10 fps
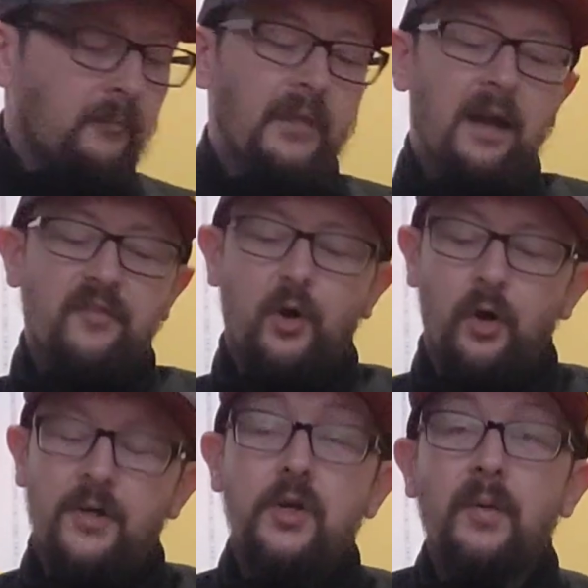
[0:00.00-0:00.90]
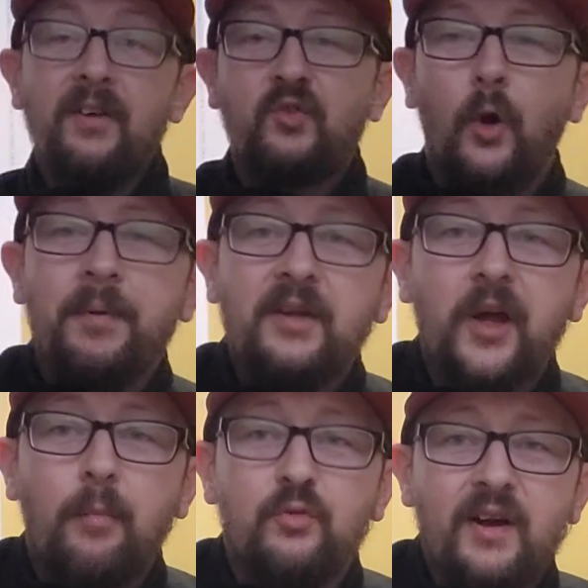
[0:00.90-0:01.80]
I've got a US copy of
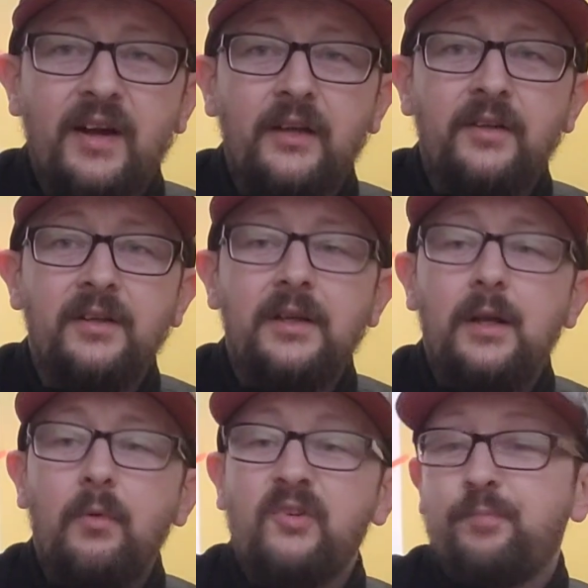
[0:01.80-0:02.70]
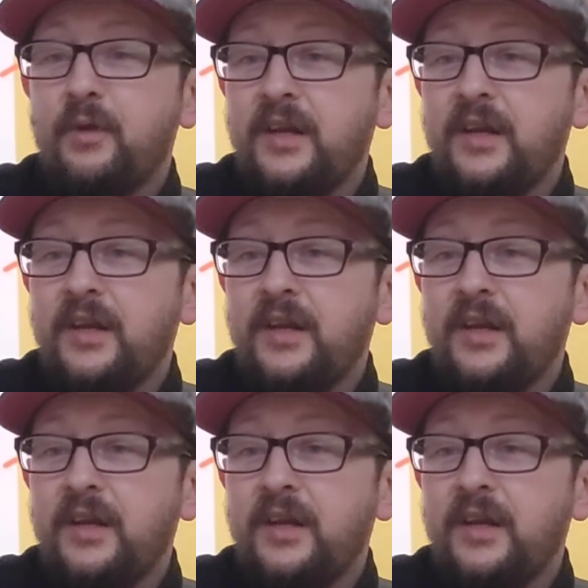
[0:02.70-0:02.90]
Double Dragon, which is pretty